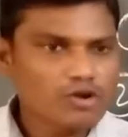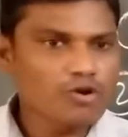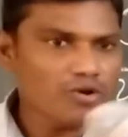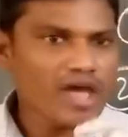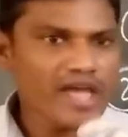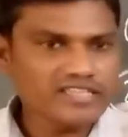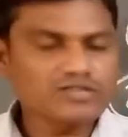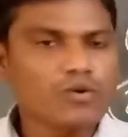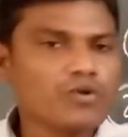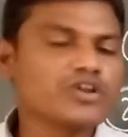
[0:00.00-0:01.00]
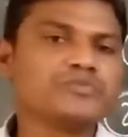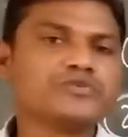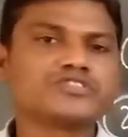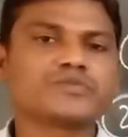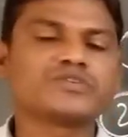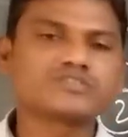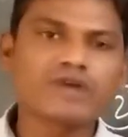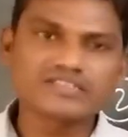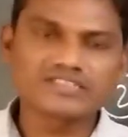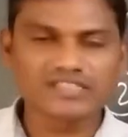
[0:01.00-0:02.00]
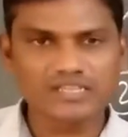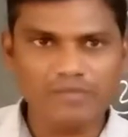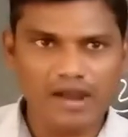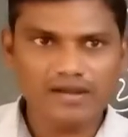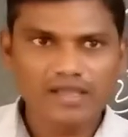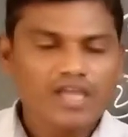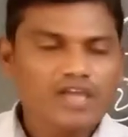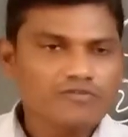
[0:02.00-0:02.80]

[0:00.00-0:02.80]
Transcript: No noise, only music means what is nothing but